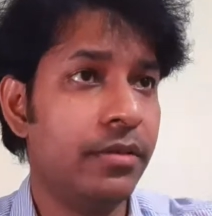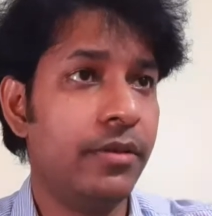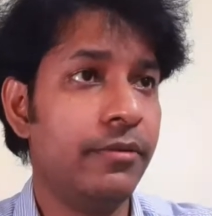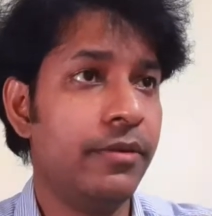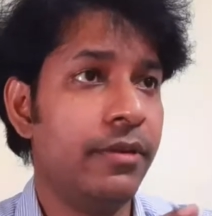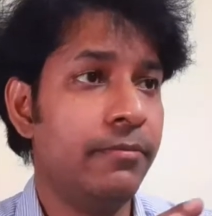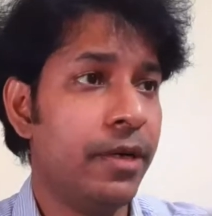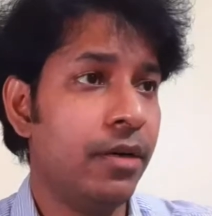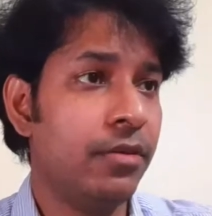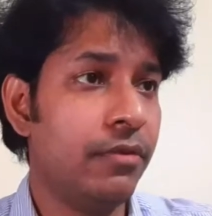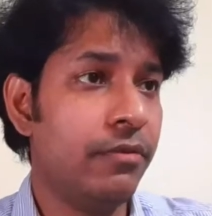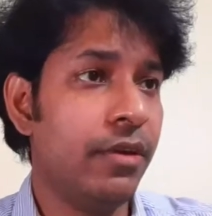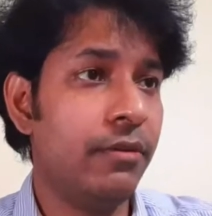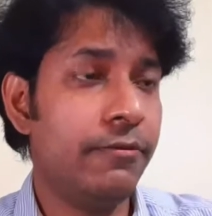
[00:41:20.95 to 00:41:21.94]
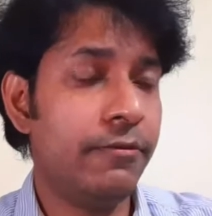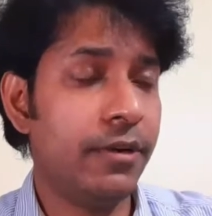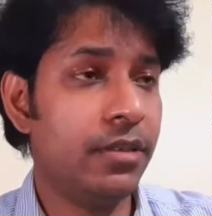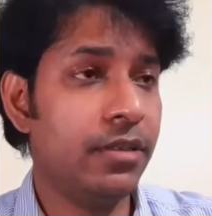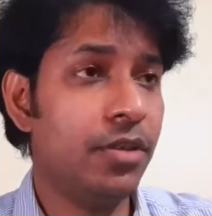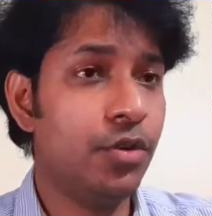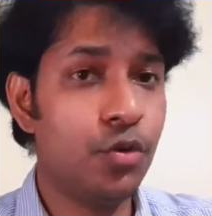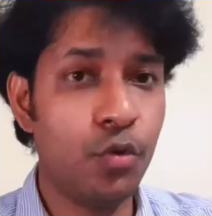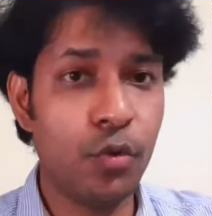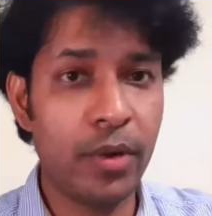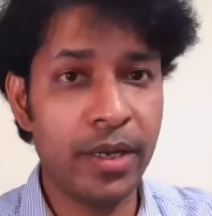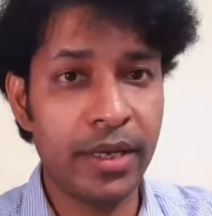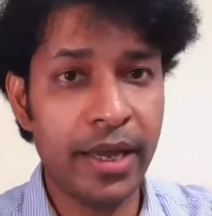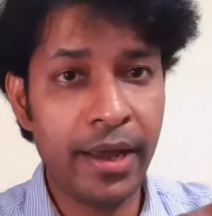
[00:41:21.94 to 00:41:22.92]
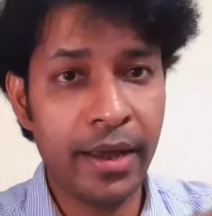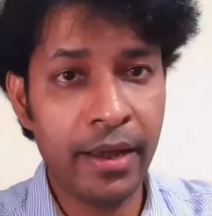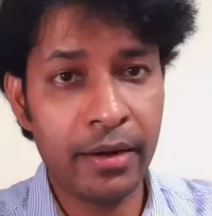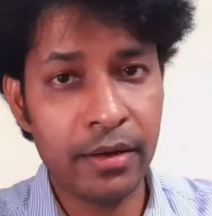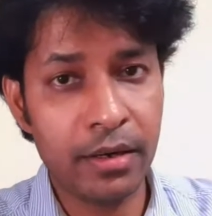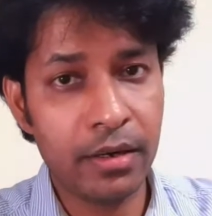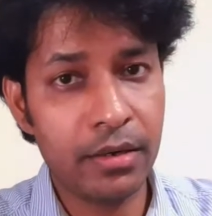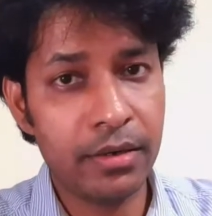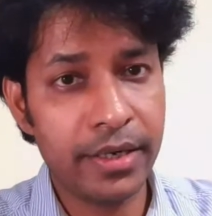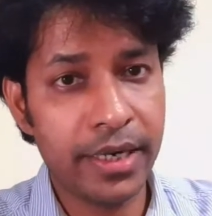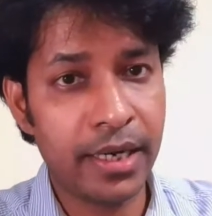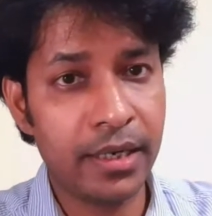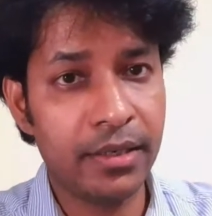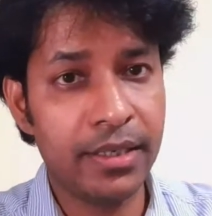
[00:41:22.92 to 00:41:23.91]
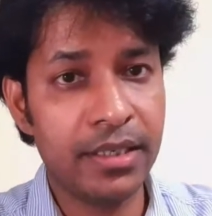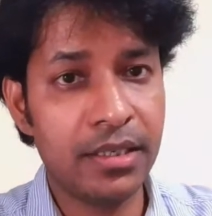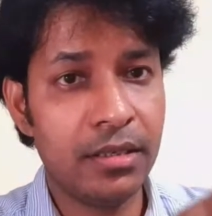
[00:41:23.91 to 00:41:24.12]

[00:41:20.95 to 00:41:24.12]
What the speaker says: the browser will first throw an error that this